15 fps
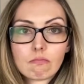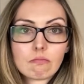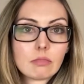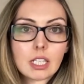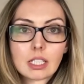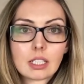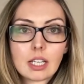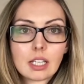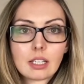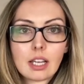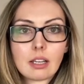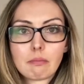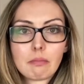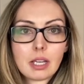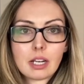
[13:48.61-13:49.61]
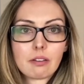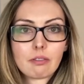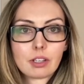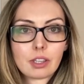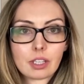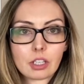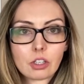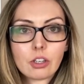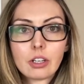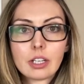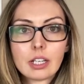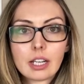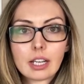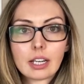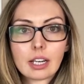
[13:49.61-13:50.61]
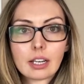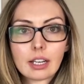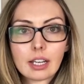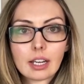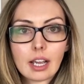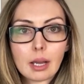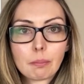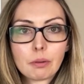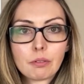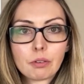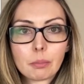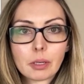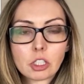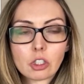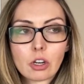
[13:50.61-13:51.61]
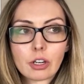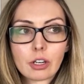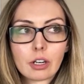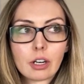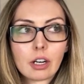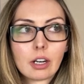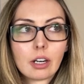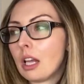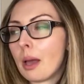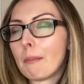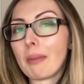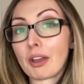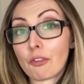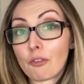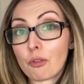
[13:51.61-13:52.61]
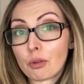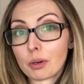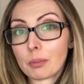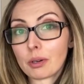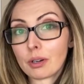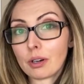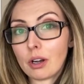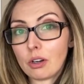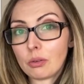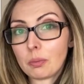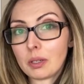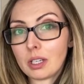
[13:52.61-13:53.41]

it made everything good and happy for my daughter. My former OB,